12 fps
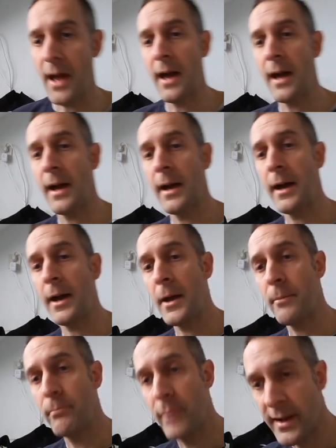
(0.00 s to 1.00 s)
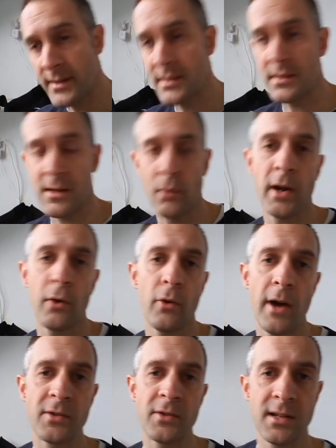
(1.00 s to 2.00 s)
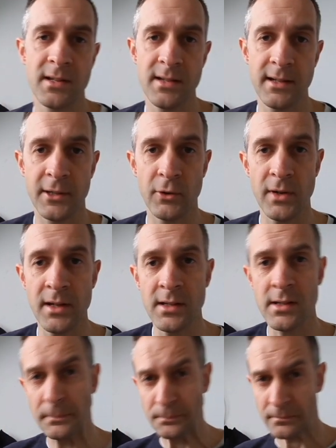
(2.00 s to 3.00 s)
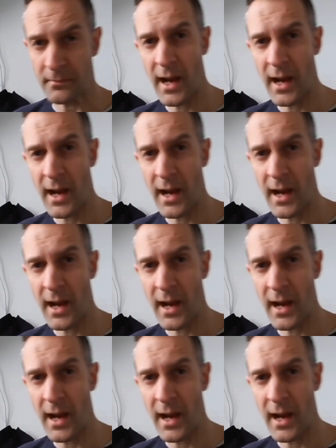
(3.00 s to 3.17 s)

But somewhere around 16 degrees